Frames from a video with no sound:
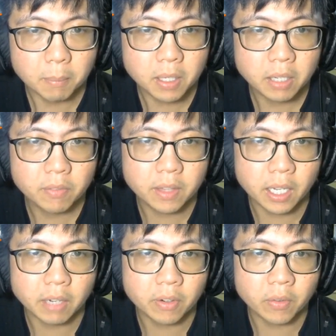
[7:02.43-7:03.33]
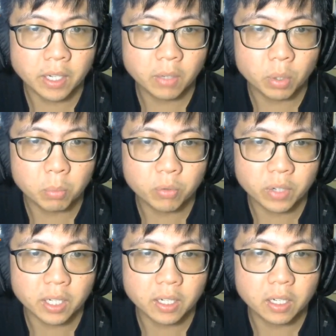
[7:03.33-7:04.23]
I believe they have already
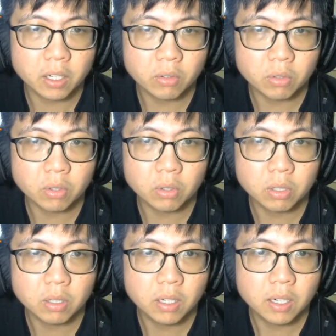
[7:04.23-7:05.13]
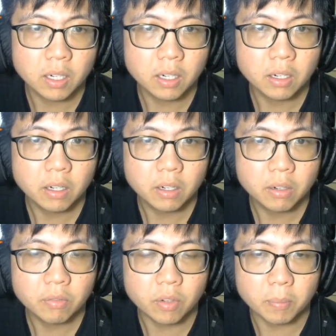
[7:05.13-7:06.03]
removed it. So
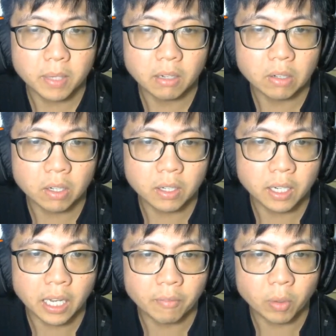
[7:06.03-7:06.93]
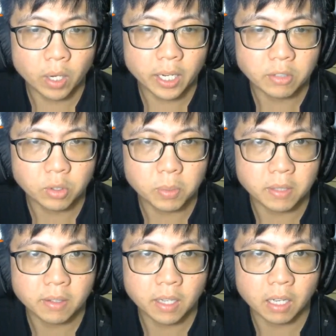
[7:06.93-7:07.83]
from now on, everyone has to
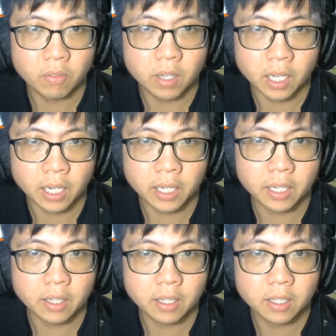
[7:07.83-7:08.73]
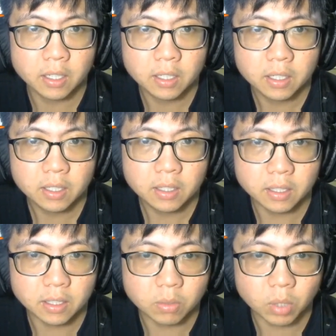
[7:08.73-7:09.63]
be covered under
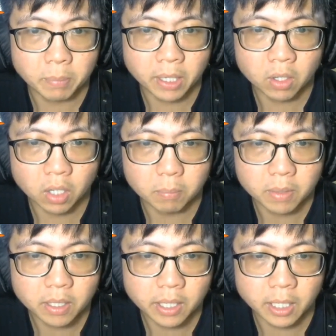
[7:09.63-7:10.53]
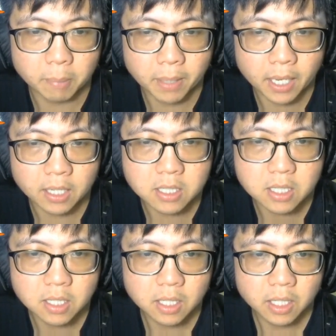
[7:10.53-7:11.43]
the workman comp. In the
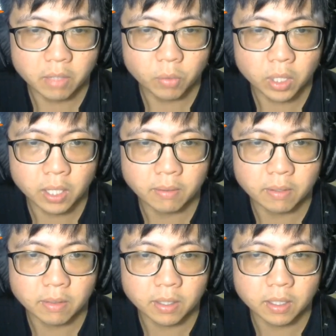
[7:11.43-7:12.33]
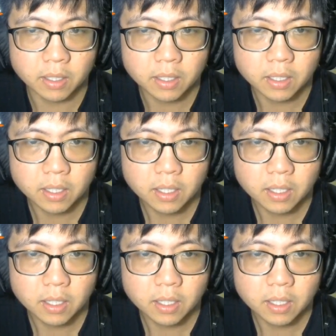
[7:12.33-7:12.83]
past, if you hit certain